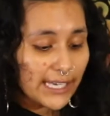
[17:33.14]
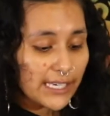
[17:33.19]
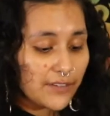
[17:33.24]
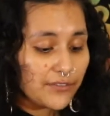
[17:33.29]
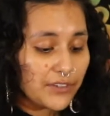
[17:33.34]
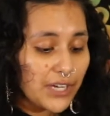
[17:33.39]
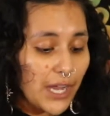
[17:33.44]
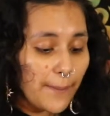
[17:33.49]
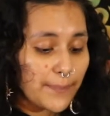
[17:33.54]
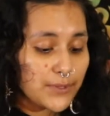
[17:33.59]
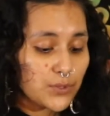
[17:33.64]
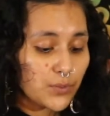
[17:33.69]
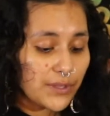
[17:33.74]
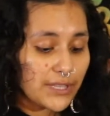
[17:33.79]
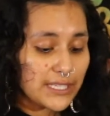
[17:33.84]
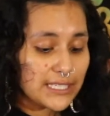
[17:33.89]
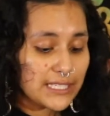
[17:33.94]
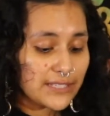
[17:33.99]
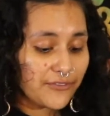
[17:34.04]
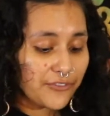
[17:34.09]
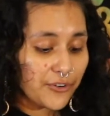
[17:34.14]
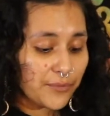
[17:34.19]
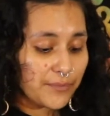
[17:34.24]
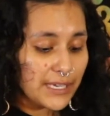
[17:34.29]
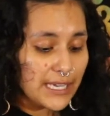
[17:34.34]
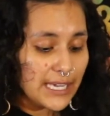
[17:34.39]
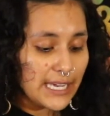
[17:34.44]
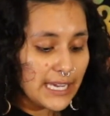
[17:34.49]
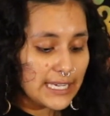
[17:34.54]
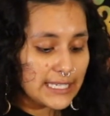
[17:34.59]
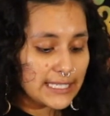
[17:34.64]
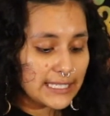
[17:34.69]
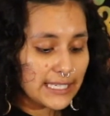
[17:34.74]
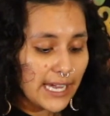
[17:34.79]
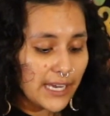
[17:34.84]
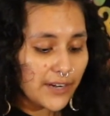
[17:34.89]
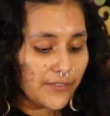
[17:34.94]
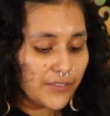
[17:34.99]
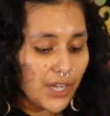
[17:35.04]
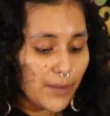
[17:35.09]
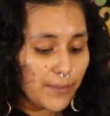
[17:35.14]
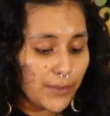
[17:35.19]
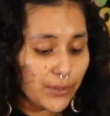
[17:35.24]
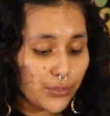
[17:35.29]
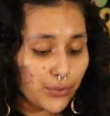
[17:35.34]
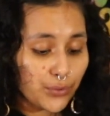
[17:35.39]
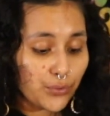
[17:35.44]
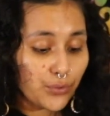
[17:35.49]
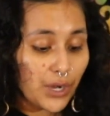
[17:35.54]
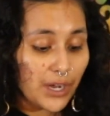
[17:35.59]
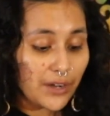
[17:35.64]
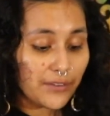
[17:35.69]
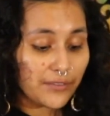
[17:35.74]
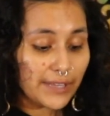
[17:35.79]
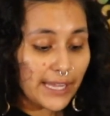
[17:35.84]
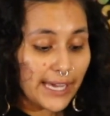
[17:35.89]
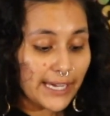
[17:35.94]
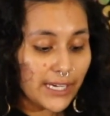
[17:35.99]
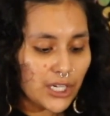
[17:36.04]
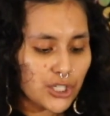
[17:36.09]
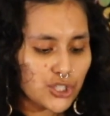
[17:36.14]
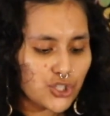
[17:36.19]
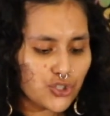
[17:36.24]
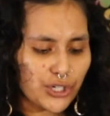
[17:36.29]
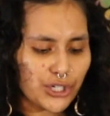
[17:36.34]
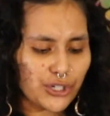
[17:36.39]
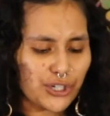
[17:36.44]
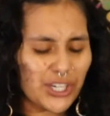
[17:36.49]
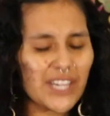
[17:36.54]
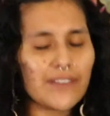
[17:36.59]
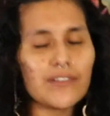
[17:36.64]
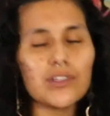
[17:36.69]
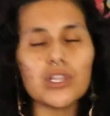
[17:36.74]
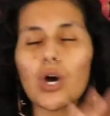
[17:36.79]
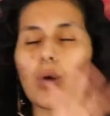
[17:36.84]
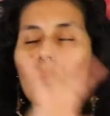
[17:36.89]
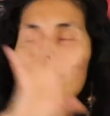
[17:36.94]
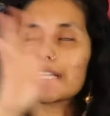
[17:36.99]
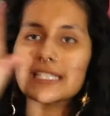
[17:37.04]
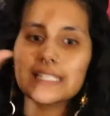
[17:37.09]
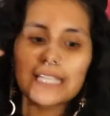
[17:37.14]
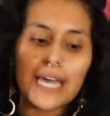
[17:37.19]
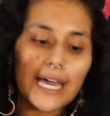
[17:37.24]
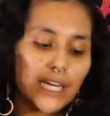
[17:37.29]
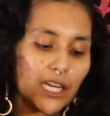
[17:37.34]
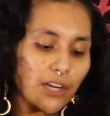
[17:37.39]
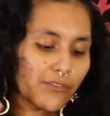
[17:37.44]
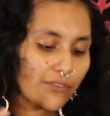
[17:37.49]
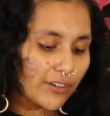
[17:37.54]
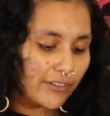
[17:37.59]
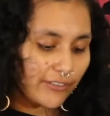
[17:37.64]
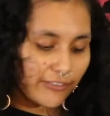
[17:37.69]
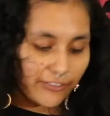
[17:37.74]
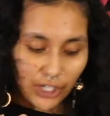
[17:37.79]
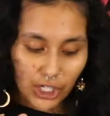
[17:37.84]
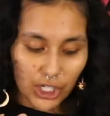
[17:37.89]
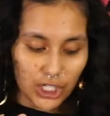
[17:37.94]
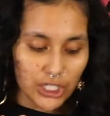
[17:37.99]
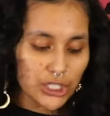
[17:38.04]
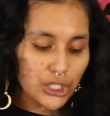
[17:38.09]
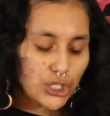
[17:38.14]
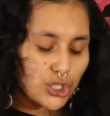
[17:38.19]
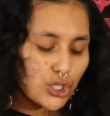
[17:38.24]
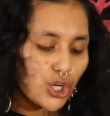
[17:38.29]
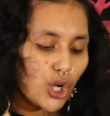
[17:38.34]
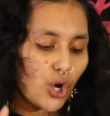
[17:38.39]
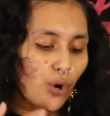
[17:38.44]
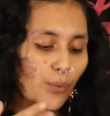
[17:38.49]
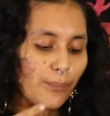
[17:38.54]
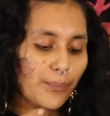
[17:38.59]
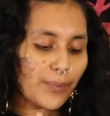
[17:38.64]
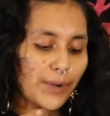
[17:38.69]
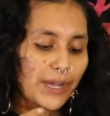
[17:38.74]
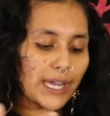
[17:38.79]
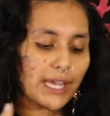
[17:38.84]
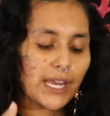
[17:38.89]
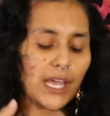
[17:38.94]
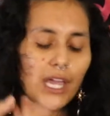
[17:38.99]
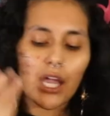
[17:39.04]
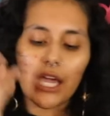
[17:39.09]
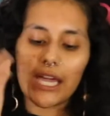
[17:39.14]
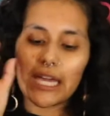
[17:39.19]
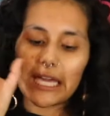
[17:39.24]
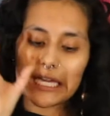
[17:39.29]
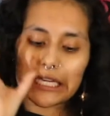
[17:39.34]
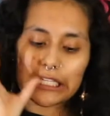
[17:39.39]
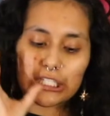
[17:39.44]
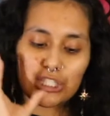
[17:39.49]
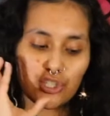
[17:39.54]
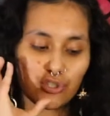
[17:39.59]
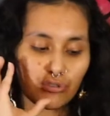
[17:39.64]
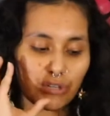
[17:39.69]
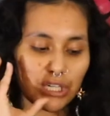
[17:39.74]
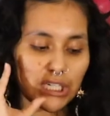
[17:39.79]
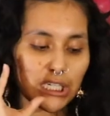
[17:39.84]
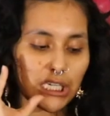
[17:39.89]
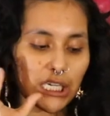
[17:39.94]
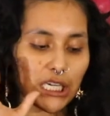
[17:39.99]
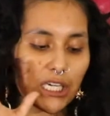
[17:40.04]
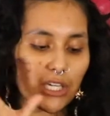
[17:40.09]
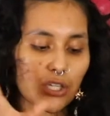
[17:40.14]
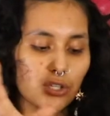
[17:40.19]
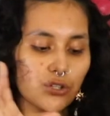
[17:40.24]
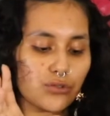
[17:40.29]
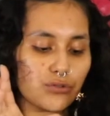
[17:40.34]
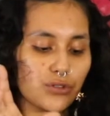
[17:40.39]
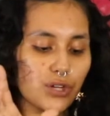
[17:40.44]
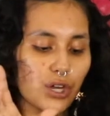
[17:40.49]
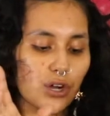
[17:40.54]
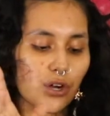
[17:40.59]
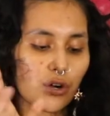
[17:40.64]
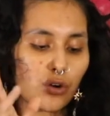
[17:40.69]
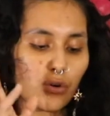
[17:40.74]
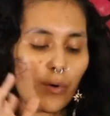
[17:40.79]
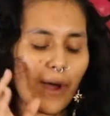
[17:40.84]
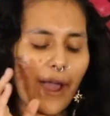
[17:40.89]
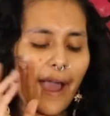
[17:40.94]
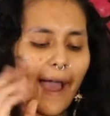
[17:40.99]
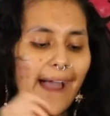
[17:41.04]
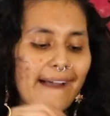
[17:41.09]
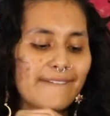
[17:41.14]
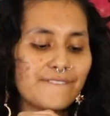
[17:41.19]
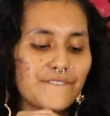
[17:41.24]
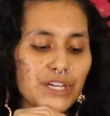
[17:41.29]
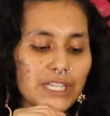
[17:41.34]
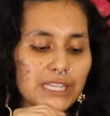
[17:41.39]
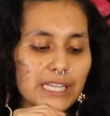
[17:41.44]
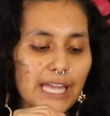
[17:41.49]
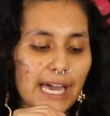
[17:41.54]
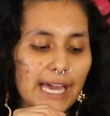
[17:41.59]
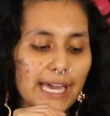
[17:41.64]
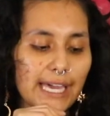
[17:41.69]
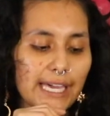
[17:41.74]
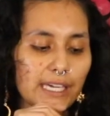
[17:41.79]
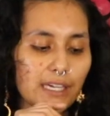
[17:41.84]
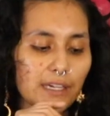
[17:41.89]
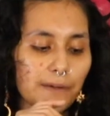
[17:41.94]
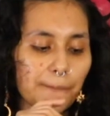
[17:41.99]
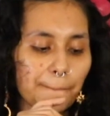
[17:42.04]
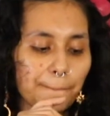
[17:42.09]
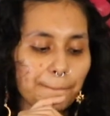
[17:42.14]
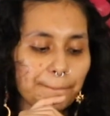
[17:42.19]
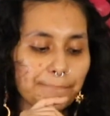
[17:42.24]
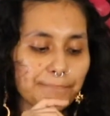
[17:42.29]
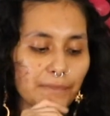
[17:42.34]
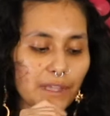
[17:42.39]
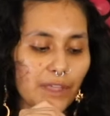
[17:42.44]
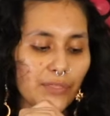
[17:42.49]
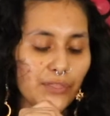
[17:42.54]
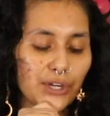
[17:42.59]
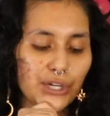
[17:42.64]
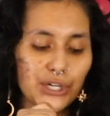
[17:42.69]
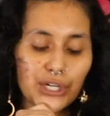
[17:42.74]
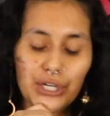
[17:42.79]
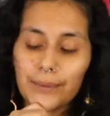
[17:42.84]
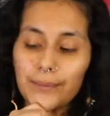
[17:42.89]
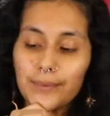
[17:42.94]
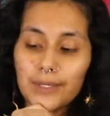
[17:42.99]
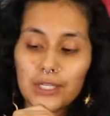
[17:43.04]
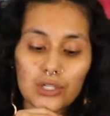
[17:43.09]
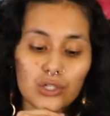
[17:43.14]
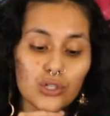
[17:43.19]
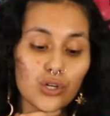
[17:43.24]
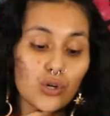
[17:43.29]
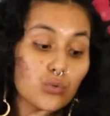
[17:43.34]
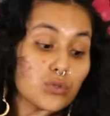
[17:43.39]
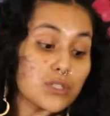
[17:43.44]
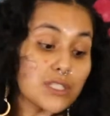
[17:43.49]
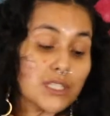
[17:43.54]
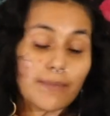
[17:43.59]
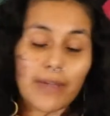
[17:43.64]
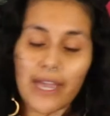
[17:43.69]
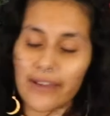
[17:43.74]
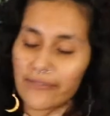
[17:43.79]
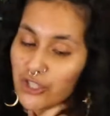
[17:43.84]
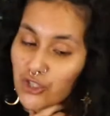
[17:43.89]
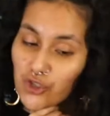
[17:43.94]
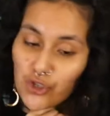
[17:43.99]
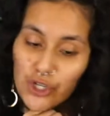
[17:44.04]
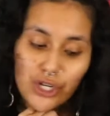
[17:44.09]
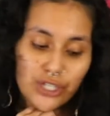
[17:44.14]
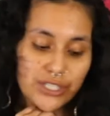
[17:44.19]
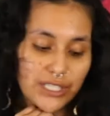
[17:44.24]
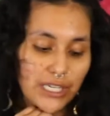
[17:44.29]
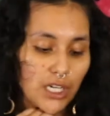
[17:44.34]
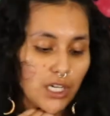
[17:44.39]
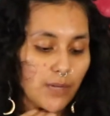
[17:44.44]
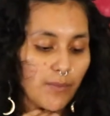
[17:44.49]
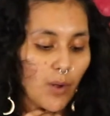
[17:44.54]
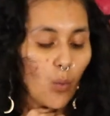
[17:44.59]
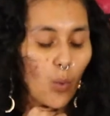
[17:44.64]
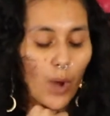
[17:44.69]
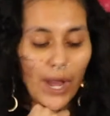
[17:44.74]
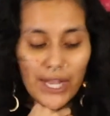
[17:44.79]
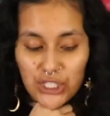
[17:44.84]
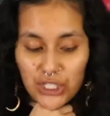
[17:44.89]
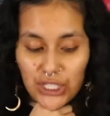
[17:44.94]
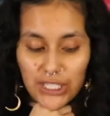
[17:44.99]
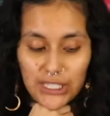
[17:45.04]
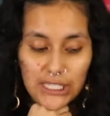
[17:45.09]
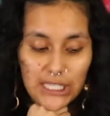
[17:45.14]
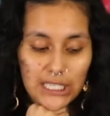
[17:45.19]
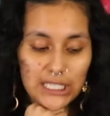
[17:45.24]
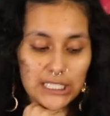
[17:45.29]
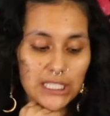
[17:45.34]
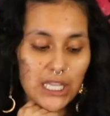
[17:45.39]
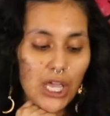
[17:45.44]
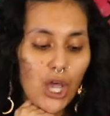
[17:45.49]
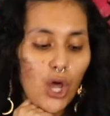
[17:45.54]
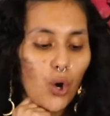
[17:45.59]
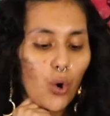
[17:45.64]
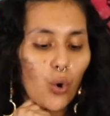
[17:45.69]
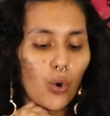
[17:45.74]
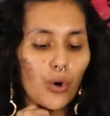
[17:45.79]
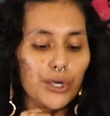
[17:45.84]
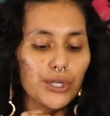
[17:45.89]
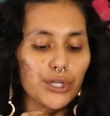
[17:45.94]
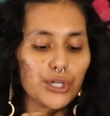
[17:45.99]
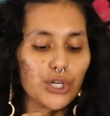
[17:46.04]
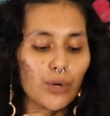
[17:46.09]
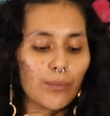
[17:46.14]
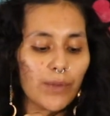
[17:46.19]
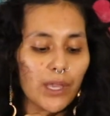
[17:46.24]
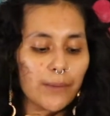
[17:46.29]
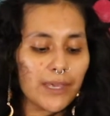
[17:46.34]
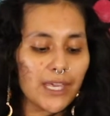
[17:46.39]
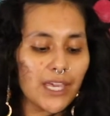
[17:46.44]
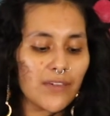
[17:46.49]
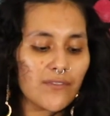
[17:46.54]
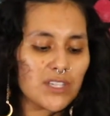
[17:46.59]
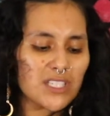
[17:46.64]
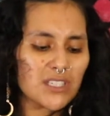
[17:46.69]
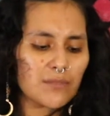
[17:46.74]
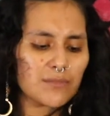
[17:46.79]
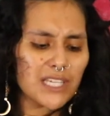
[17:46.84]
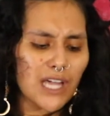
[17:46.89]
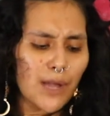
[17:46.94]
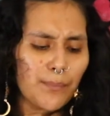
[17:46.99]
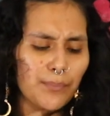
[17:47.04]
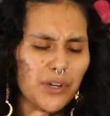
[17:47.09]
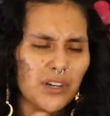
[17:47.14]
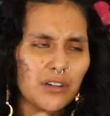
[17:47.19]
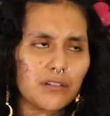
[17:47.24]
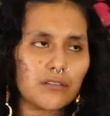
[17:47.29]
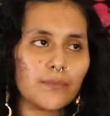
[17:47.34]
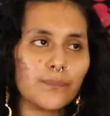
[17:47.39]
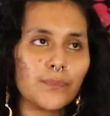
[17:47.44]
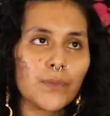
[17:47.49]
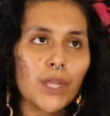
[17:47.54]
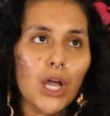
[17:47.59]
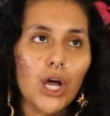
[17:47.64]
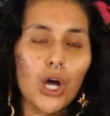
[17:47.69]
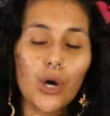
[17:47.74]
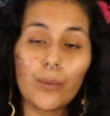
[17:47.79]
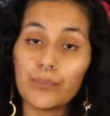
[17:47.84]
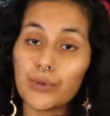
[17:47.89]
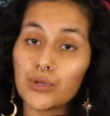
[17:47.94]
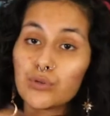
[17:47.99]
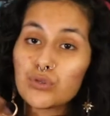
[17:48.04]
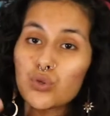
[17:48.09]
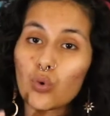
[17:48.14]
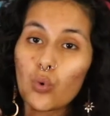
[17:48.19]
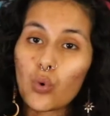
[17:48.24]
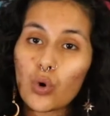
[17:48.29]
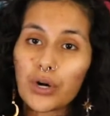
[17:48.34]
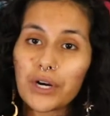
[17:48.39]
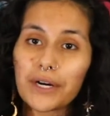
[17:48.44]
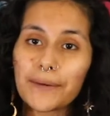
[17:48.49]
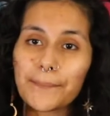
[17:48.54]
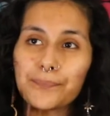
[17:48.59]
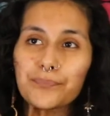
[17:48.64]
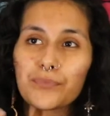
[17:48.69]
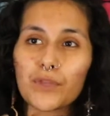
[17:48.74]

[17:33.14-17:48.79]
of Cups, where this for me is kind of coming through of like a drinker, even though it's not in reverse, you know, but it drinking, you know, I feel like there could be, you know, some heavy drinkers that could be watching this, or, you know, maybe even some type of abuse or